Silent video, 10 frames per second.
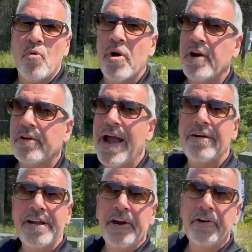We are
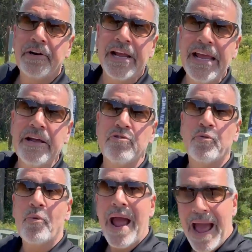out here in
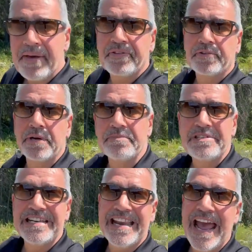Rathdrum
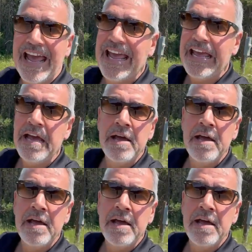today.